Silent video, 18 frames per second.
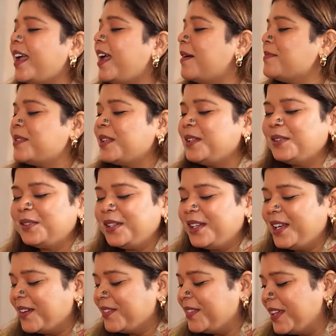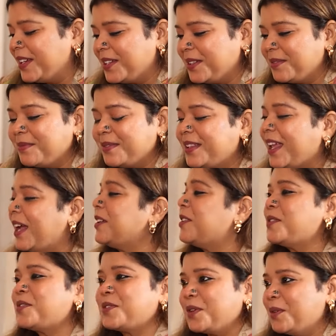I absolutely love that, Tim.
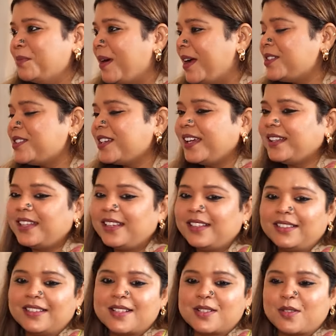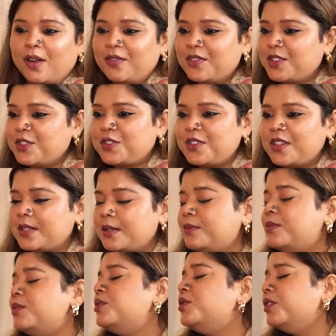Thank you so much. I think this conversation has
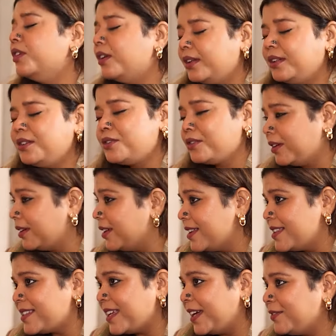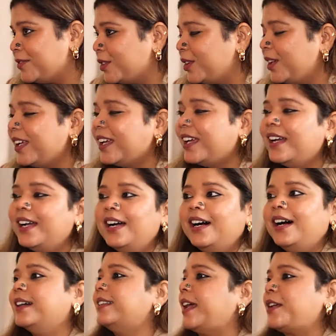been really, really insightful.
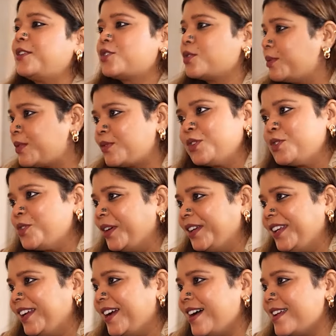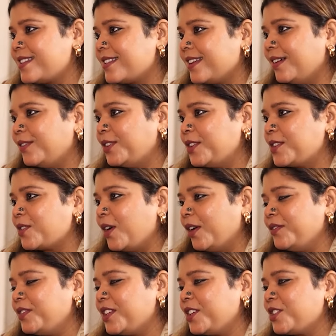Thank you so much for joining us for this
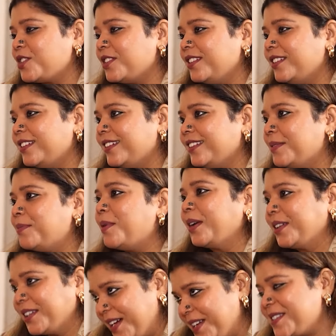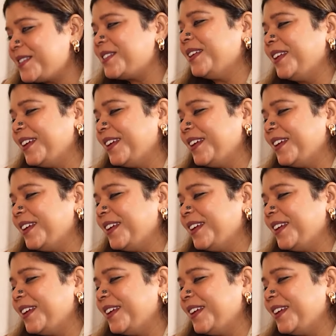conversation in the podcast